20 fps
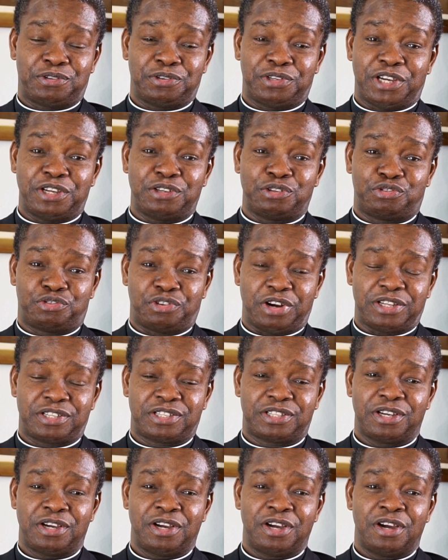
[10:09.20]
to the
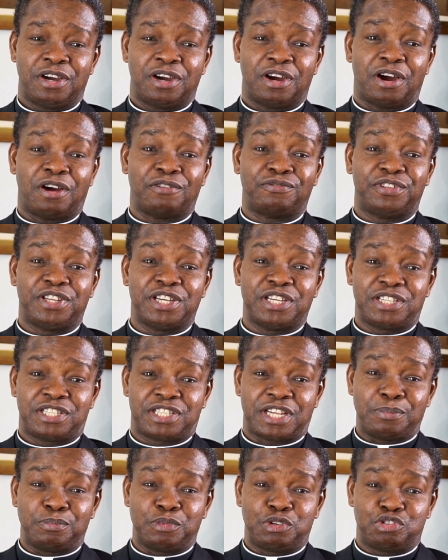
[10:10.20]
interest of these
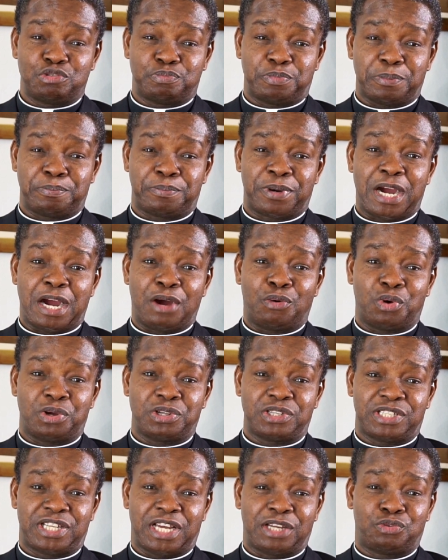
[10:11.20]
same
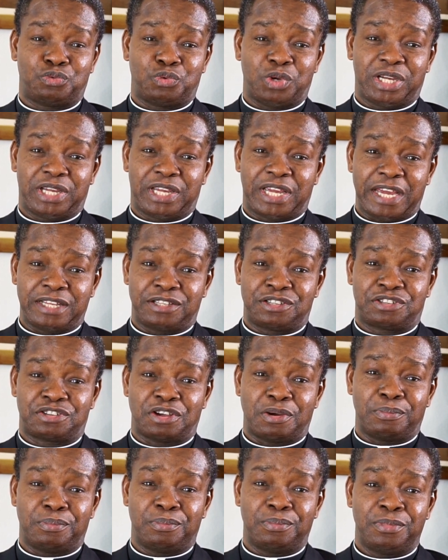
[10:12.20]
superpowers that we get
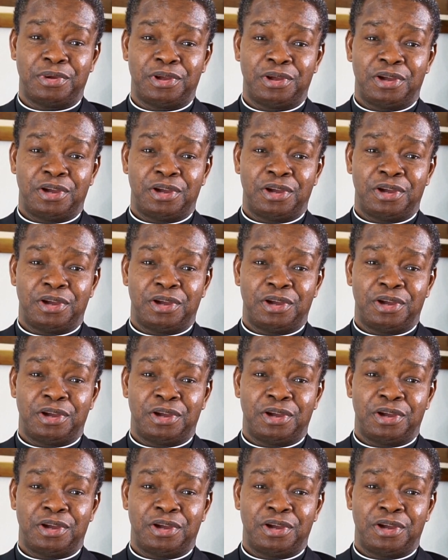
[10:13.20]
some